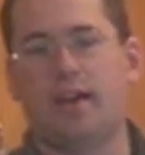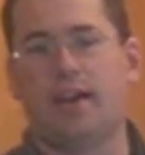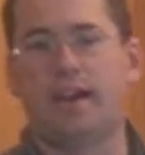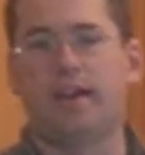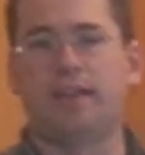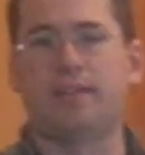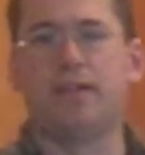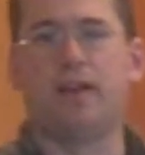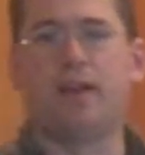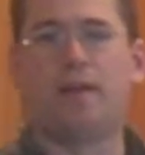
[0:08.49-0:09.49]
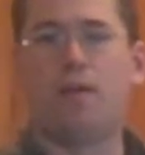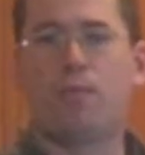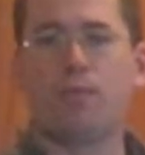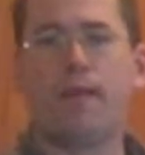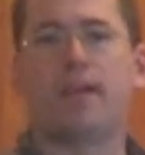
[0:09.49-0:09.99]
and
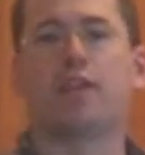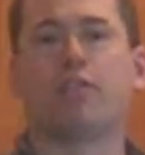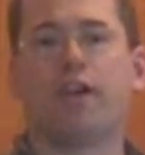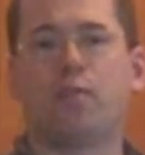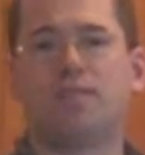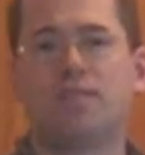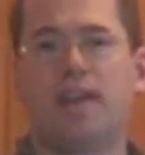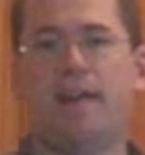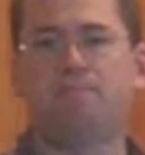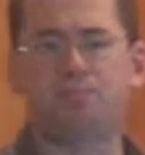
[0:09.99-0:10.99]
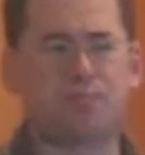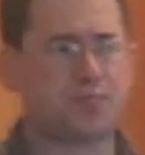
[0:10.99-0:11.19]
hope you're making a great one today.